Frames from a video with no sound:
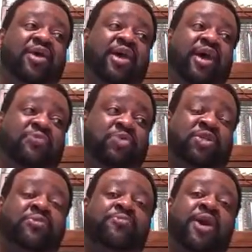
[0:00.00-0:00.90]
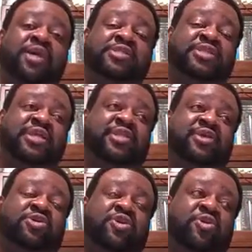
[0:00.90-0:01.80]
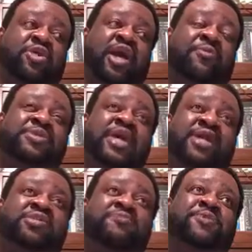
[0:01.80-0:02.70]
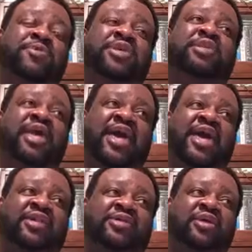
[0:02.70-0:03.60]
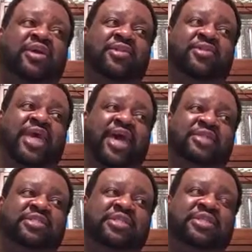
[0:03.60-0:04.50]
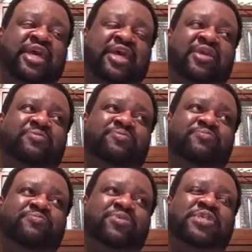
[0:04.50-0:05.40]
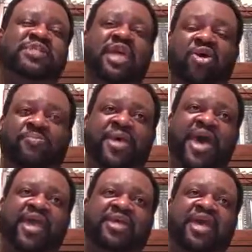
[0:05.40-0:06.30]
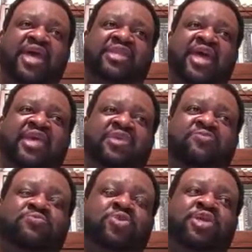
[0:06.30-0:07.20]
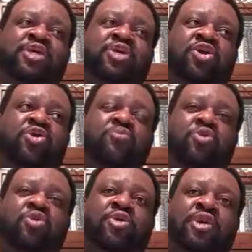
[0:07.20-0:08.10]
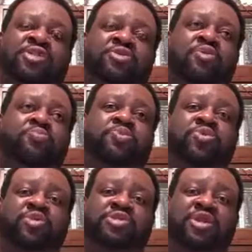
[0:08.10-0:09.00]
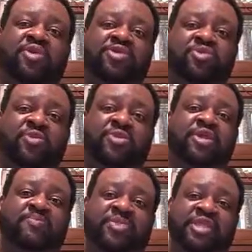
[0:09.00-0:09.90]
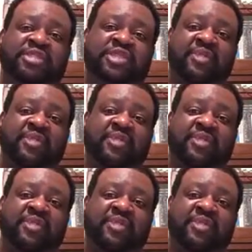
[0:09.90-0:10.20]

And when the Mufasa death occurred, I was actually very glad that they scaled back and they didn't really go more into the brutal territory with him being